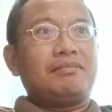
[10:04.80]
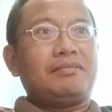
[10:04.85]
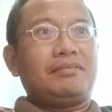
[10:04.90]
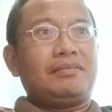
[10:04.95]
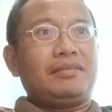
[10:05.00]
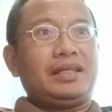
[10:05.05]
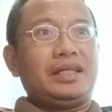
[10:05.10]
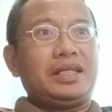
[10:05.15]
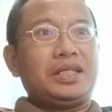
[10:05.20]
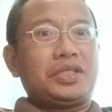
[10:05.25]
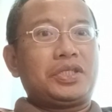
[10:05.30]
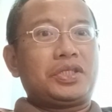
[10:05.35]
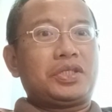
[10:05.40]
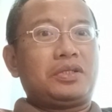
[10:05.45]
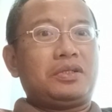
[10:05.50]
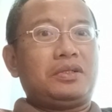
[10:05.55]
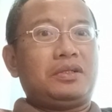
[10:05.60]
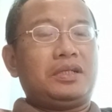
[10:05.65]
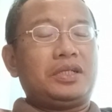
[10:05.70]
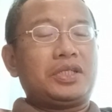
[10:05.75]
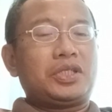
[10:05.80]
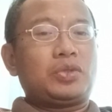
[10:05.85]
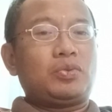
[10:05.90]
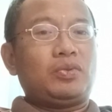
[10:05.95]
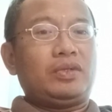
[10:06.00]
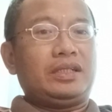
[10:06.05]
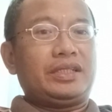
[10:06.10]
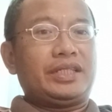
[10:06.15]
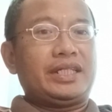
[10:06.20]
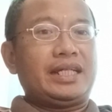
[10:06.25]
this course
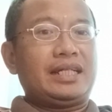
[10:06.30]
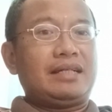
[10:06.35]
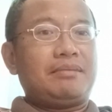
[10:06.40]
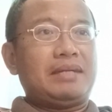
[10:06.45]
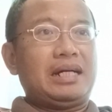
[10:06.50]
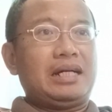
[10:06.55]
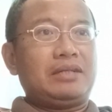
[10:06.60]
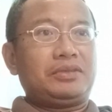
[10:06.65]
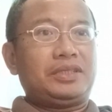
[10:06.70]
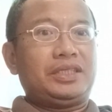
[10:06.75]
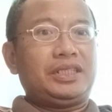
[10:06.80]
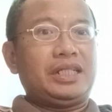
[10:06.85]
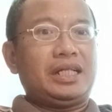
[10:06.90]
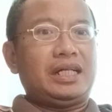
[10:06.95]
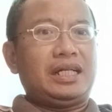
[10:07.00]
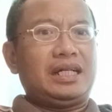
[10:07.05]
will take about